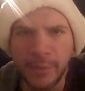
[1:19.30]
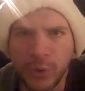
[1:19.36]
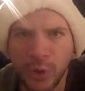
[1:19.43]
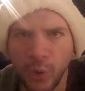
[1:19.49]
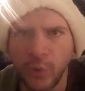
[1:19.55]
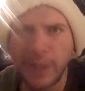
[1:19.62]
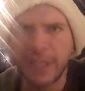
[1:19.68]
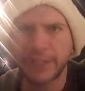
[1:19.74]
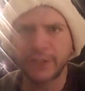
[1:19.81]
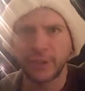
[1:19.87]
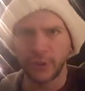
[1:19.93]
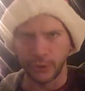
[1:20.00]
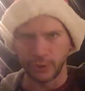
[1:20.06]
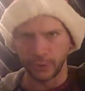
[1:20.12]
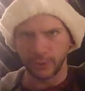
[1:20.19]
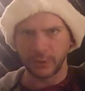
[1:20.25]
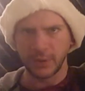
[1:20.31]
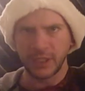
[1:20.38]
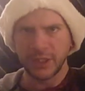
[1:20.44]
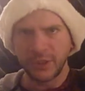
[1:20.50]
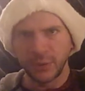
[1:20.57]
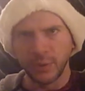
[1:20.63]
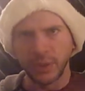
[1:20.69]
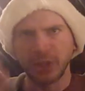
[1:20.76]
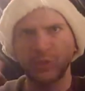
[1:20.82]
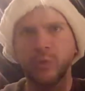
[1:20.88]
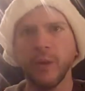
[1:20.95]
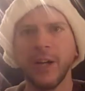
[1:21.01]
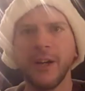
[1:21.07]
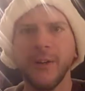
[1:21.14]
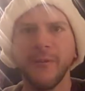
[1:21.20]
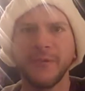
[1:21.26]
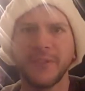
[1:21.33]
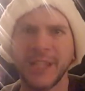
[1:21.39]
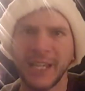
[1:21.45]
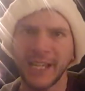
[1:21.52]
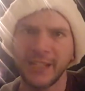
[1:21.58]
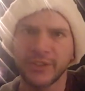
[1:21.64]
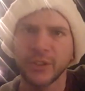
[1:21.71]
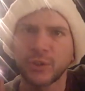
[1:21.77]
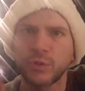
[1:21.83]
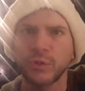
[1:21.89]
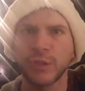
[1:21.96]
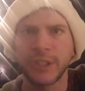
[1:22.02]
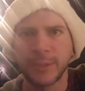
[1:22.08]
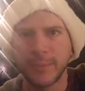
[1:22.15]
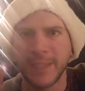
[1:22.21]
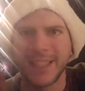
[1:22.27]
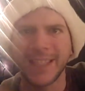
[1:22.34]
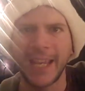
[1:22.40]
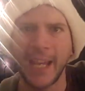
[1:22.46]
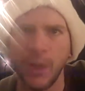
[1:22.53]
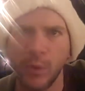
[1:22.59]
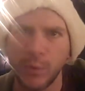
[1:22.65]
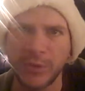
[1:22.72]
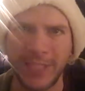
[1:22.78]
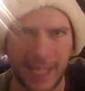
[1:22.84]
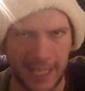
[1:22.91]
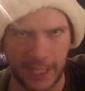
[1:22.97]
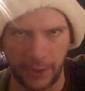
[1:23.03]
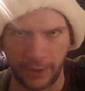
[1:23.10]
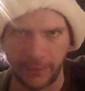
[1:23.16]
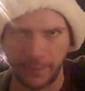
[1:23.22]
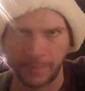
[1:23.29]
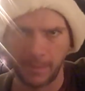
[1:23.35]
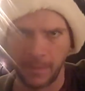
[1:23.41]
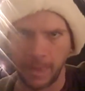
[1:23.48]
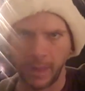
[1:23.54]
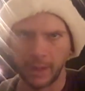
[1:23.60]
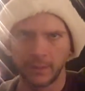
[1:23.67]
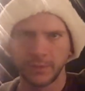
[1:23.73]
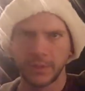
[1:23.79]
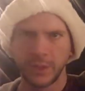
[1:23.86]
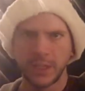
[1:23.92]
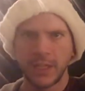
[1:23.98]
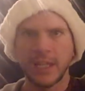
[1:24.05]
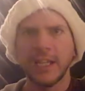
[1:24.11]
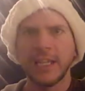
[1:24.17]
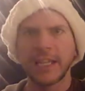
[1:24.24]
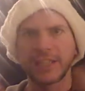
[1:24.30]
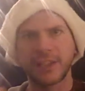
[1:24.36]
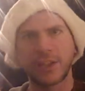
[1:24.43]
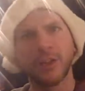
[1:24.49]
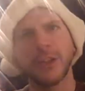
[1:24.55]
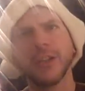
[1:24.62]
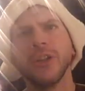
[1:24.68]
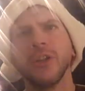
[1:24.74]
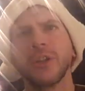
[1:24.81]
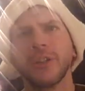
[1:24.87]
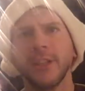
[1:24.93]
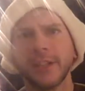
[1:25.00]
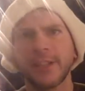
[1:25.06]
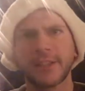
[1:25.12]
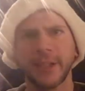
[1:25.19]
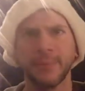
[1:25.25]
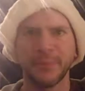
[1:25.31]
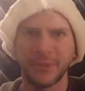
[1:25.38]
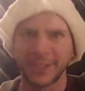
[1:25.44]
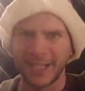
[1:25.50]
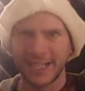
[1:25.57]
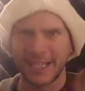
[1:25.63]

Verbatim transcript: am going to do a 12 days of Christmas countdown. It's going to look like something